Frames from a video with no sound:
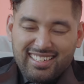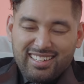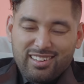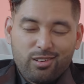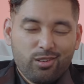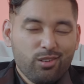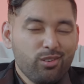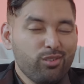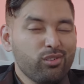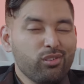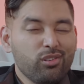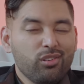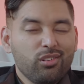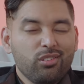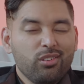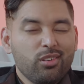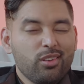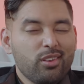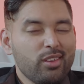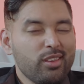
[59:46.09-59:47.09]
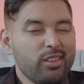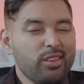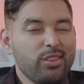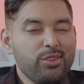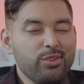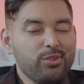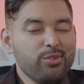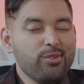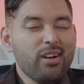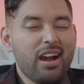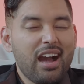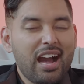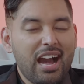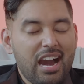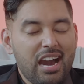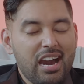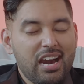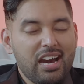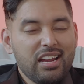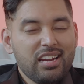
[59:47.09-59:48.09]
Oh, you
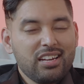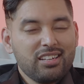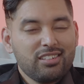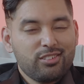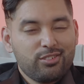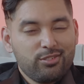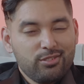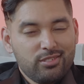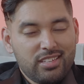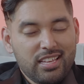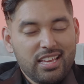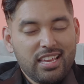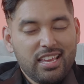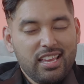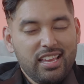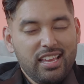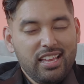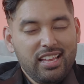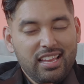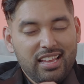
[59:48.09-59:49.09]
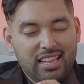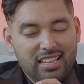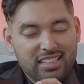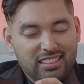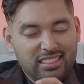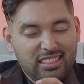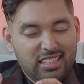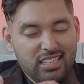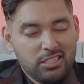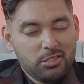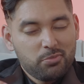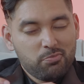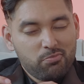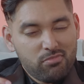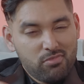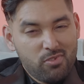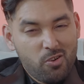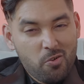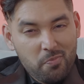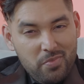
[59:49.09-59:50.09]
are today, this
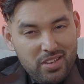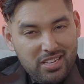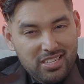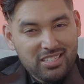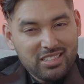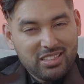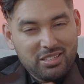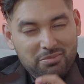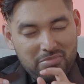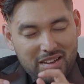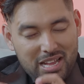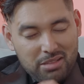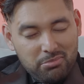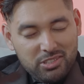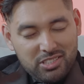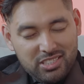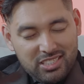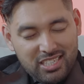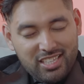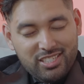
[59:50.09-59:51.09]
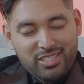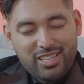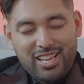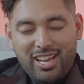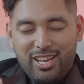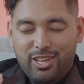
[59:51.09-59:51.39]
moment, the Bible says,